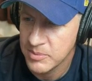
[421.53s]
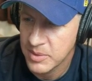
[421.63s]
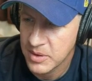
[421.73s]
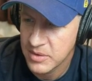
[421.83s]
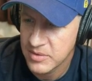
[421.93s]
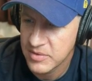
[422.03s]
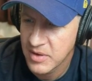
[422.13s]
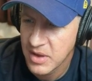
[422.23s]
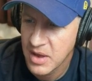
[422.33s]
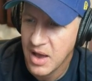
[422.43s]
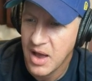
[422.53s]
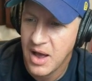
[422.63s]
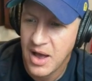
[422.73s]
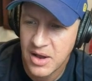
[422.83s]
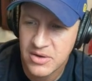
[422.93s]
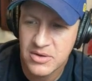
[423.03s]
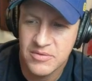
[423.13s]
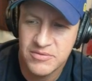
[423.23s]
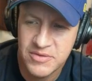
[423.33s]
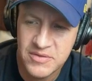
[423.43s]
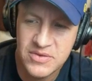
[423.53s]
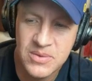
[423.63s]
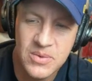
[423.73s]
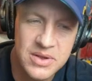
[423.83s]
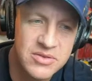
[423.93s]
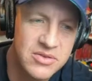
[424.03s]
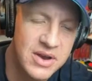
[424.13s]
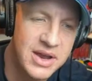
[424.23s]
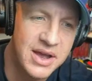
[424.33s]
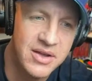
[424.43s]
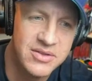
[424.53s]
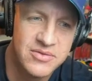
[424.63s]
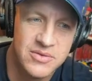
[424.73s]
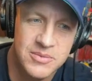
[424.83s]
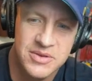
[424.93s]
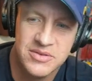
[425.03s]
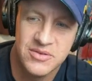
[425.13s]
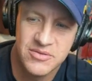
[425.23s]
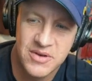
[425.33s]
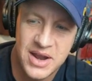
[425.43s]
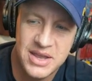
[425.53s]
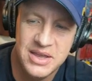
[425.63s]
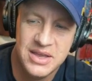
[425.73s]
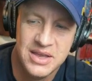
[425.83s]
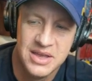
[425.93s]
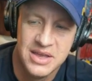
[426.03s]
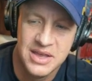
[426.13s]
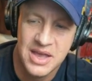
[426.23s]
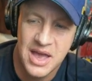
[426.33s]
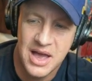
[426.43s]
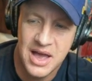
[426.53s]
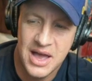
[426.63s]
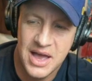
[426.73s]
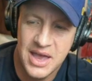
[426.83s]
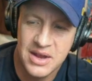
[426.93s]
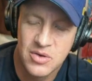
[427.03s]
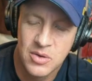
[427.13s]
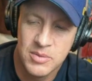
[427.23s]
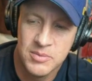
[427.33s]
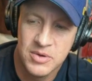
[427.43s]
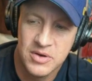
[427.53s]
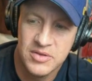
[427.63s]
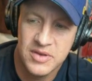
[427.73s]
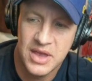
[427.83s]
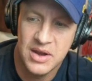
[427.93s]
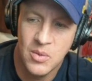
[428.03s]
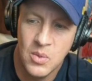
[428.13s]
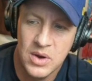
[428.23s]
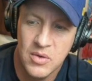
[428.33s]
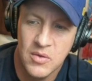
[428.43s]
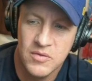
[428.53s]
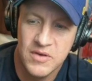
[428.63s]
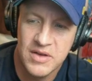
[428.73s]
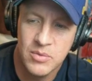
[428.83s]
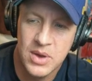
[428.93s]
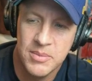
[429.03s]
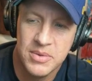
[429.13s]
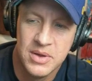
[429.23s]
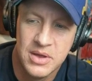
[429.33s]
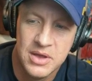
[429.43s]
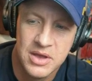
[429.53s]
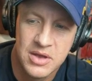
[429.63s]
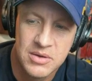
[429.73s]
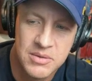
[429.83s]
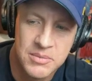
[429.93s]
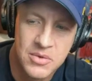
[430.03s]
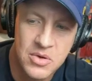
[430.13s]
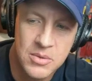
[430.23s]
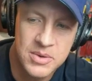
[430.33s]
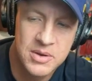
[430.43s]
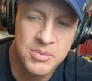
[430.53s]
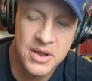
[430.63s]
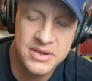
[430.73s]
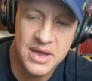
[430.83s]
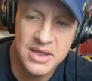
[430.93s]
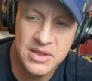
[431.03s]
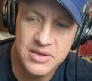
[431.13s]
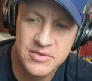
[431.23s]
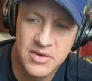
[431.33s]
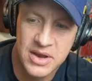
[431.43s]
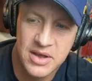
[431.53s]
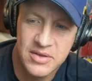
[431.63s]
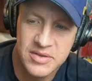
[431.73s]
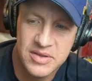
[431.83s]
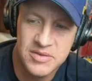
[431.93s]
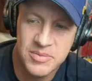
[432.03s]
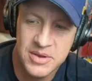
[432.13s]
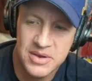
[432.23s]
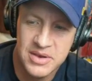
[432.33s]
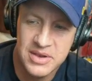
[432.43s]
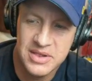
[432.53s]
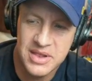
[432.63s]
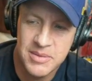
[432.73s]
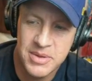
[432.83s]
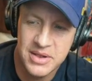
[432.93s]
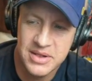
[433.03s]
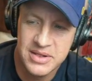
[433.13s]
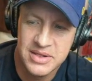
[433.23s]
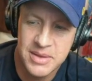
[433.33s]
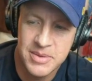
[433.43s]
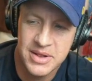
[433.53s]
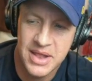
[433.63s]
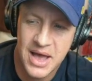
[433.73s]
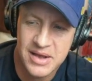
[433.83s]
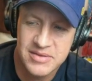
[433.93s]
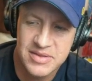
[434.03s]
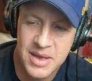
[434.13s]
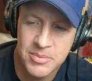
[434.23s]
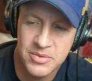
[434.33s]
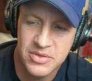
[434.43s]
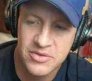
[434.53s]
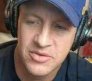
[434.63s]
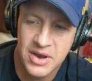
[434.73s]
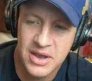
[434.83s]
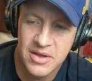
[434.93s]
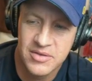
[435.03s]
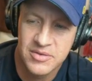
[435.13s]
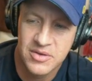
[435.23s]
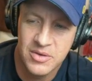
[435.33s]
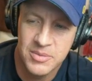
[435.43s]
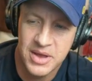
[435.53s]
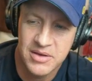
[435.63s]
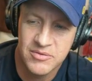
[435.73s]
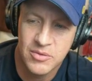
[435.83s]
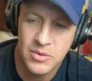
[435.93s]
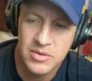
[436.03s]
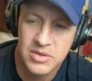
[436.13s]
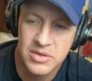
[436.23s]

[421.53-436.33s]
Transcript: Burnes. 151 strikeouts for Mr. Freddy. And Corbin Burnes at a 105 whip. Corbin could probably tie that strikeouts. They've been lockstep with the strikeouts, going back and forth.